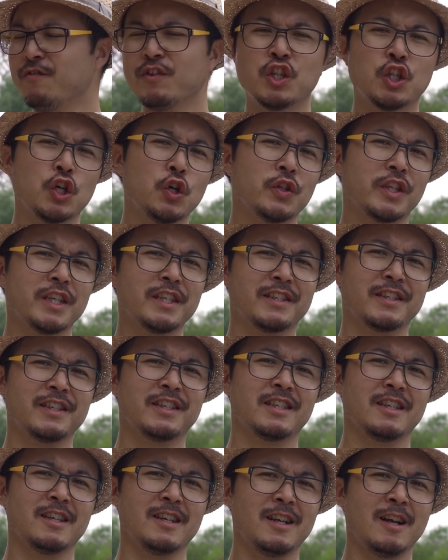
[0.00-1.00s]
even though this
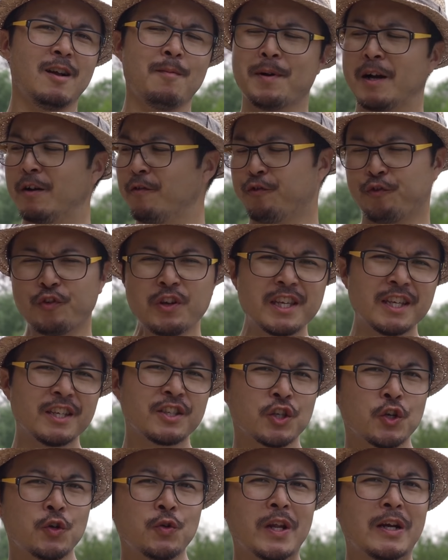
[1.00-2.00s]
is about 3
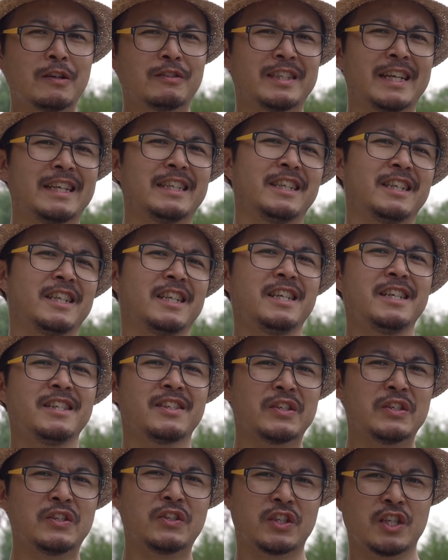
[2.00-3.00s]
years old now technically
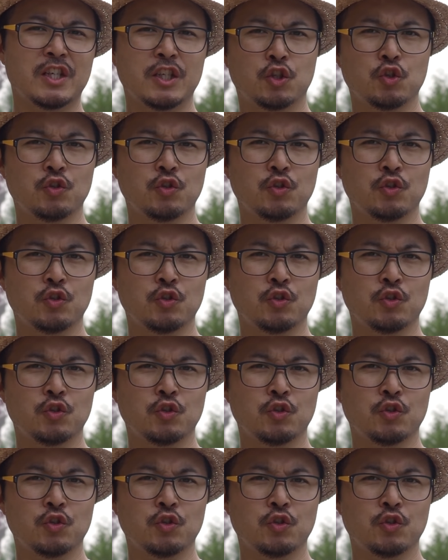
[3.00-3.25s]
since the